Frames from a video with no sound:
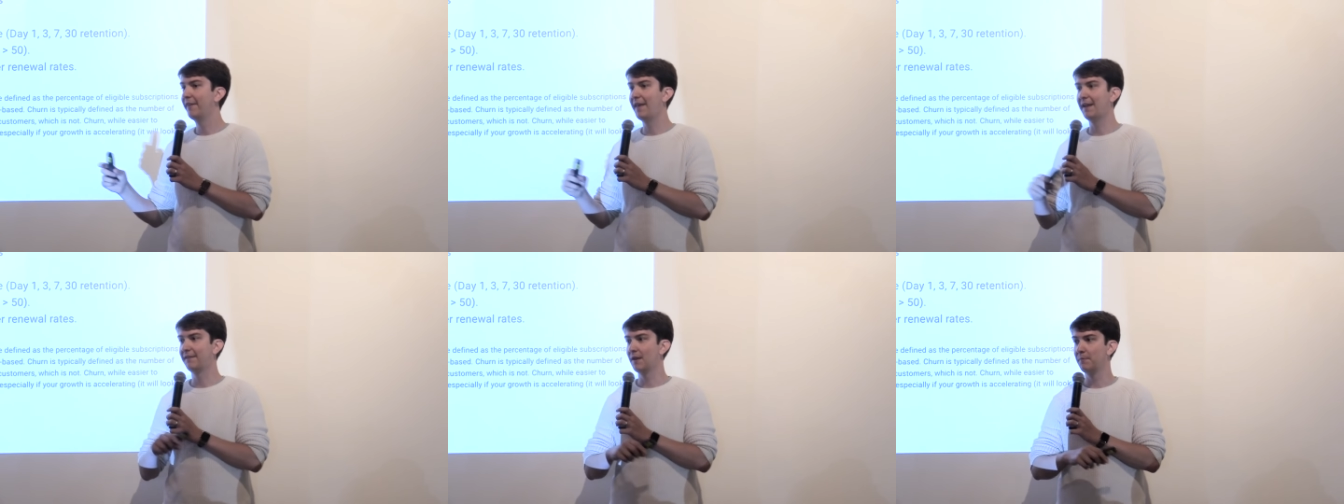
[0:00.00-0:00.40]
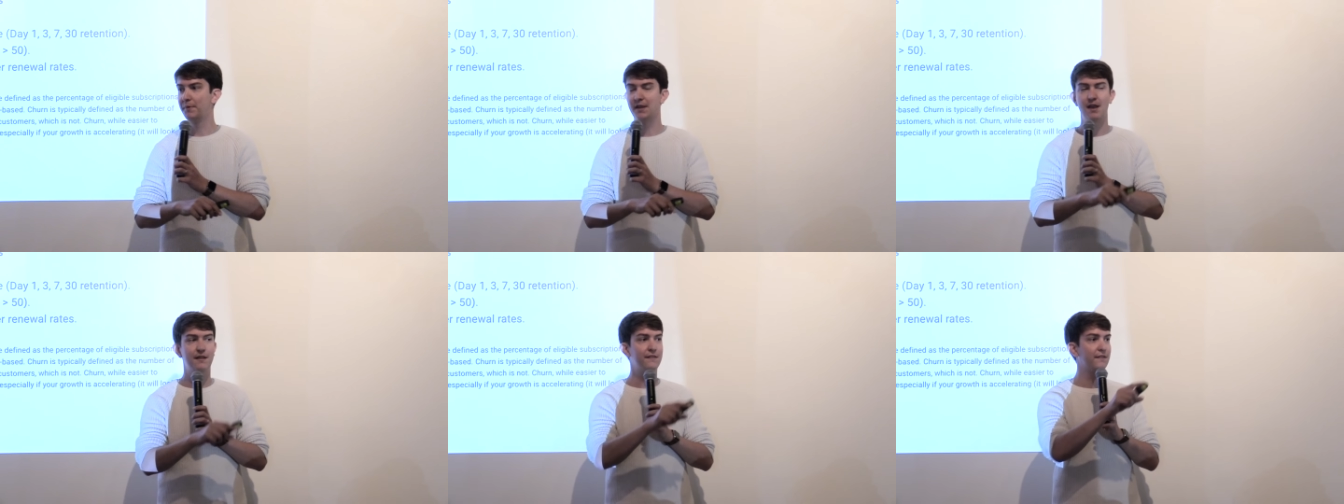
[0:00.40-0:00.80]
That's
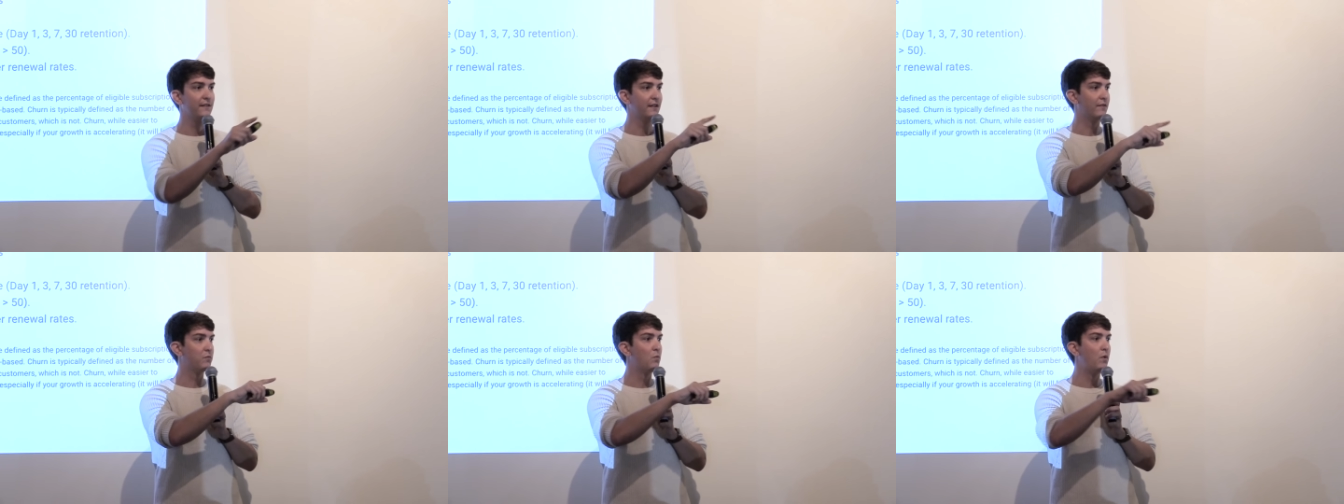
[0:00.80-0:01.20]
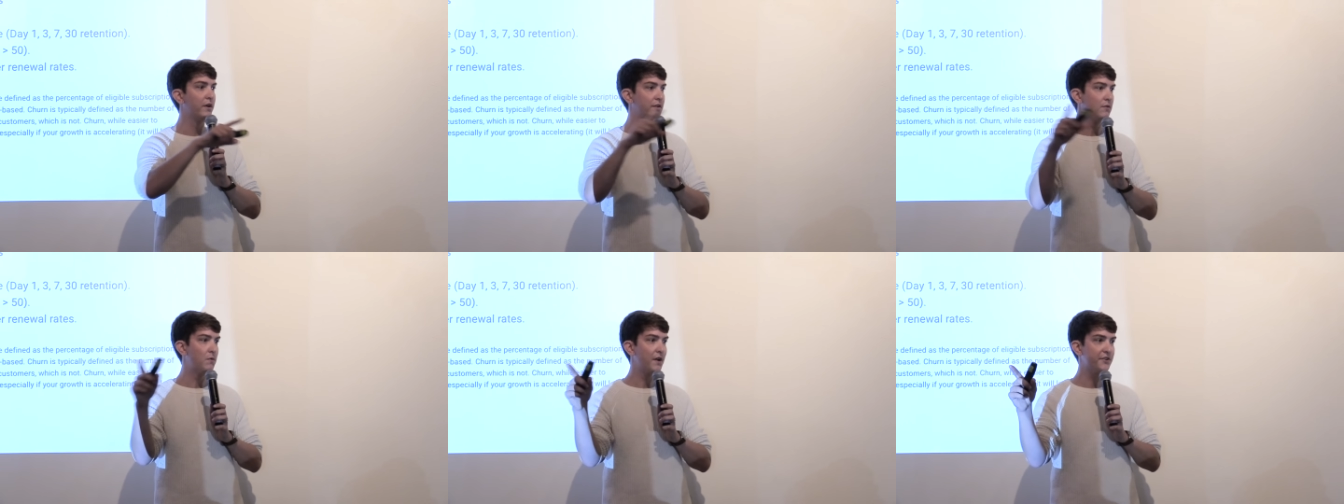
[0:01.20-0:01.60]
NPS. It's
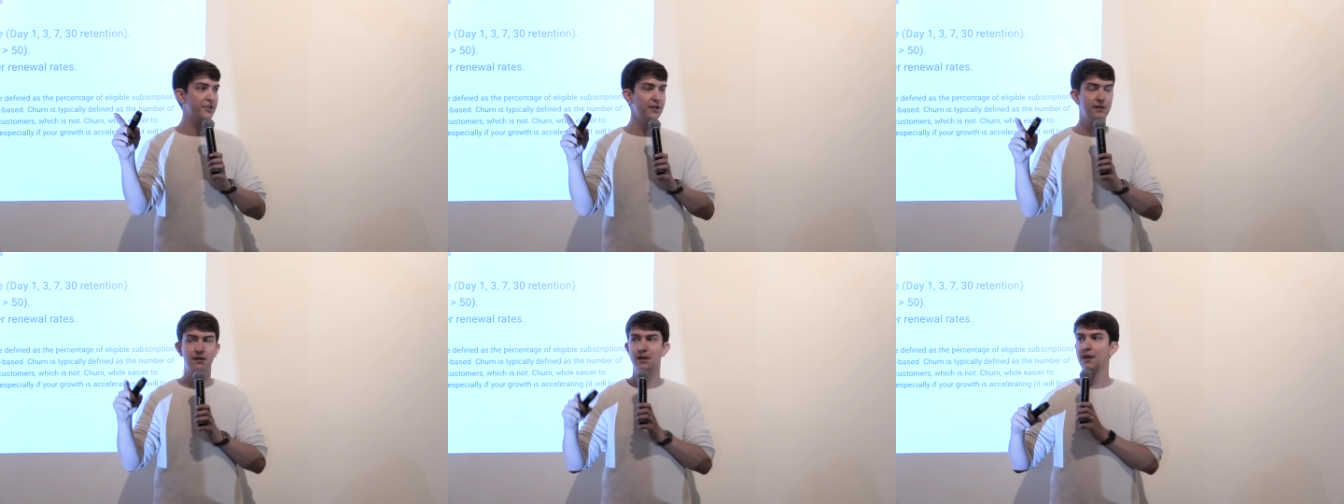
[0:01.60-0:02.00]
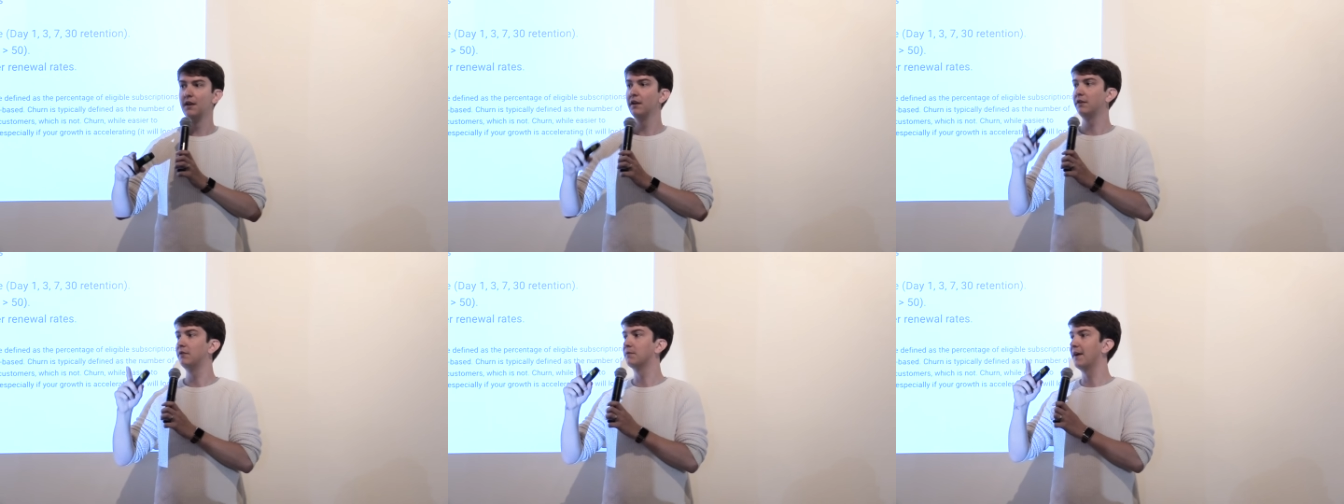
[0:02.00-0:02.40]
one question.
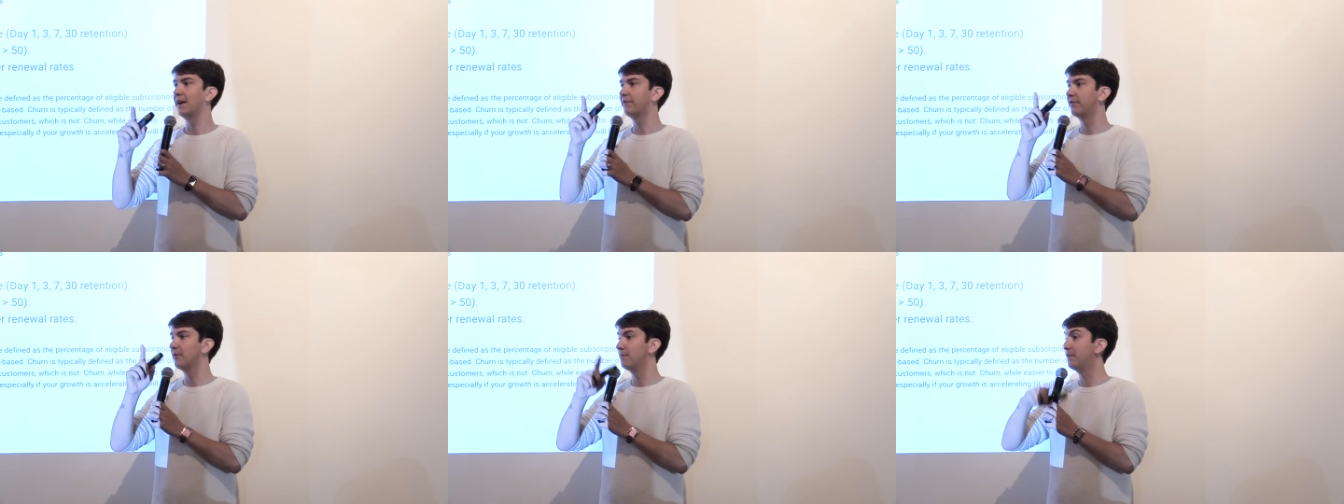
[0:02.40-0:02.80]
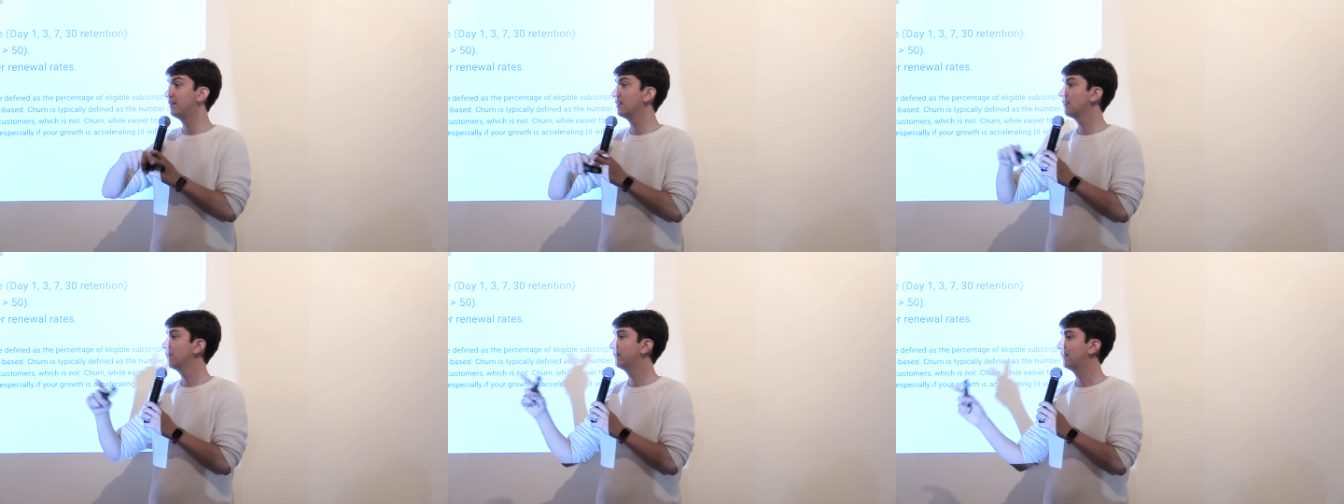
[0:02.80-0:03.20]
You rank from
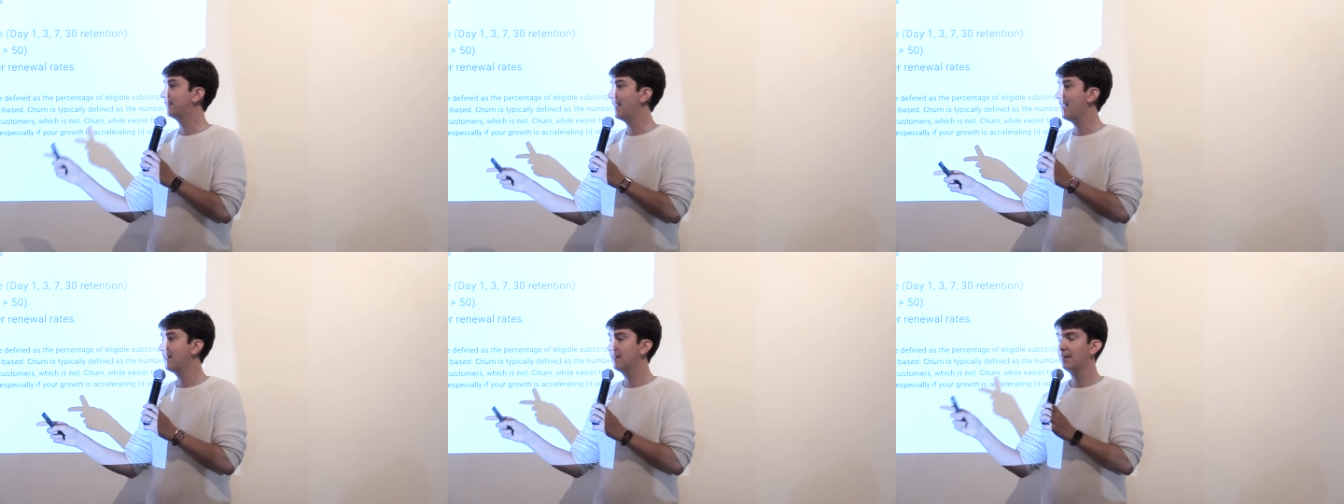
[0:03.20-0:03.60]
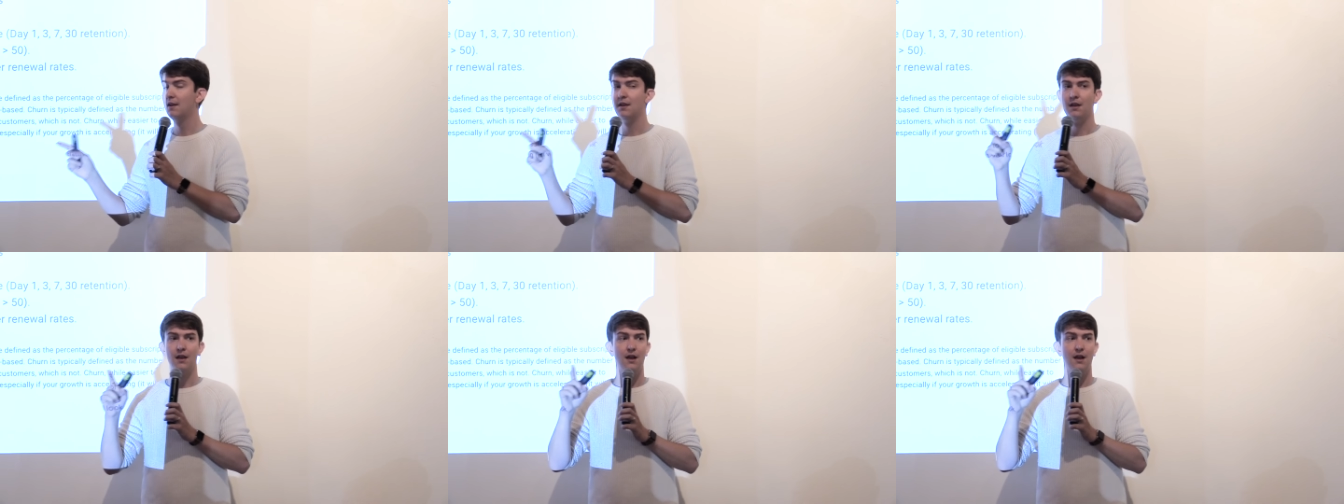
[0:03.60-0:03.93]
0 to 10.